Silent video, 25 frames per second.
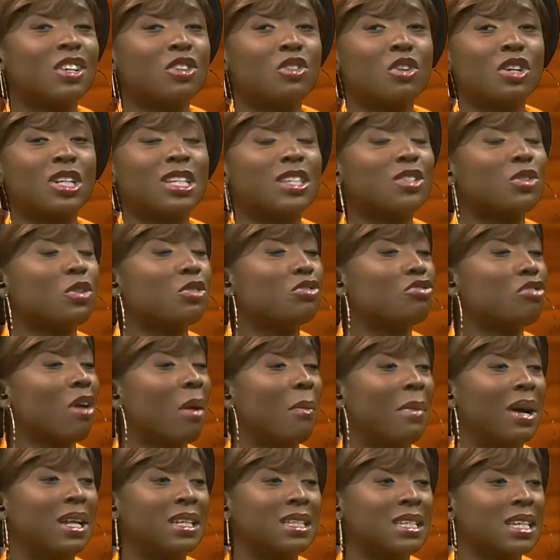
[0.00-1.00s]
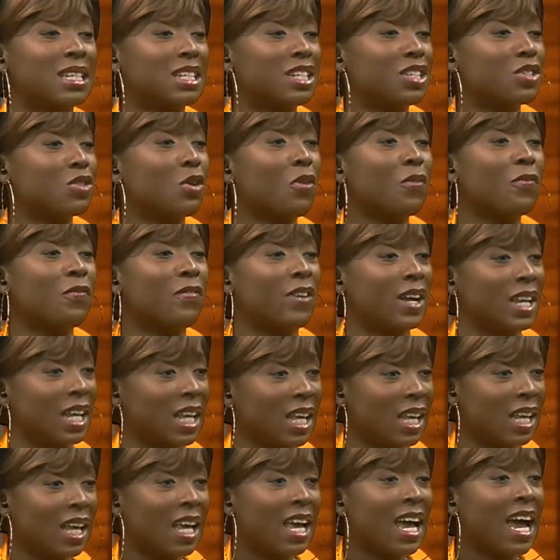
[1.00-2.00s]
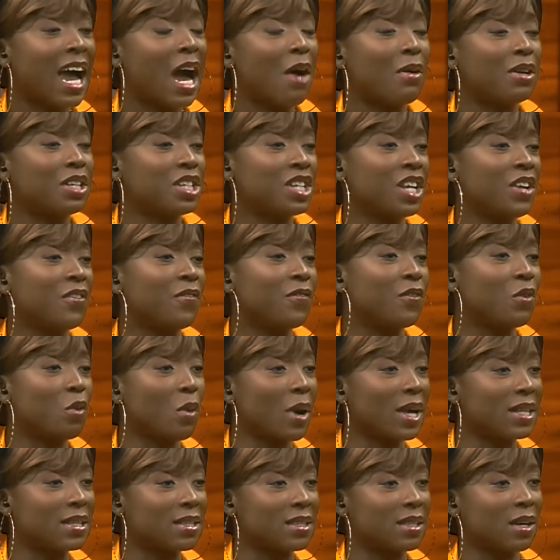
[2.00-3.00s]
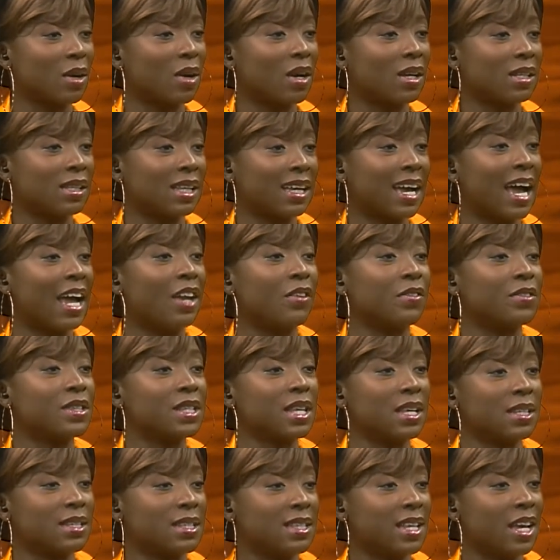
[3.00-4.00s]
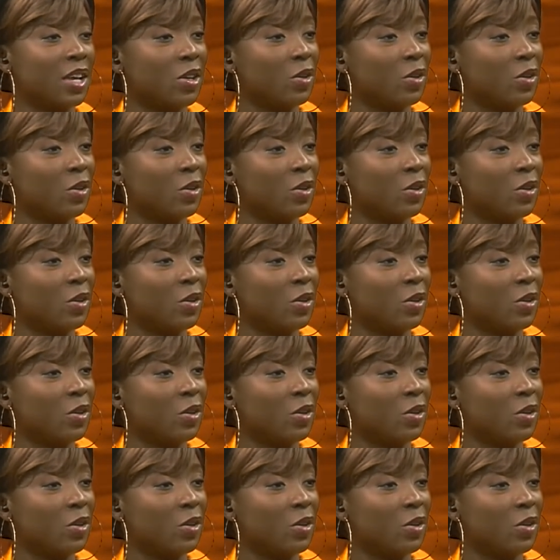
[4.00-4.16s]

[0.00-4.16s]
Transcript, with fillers: you know, she's so dramatic. She's so funny. How has she influenced the, the oh kind oh of skits that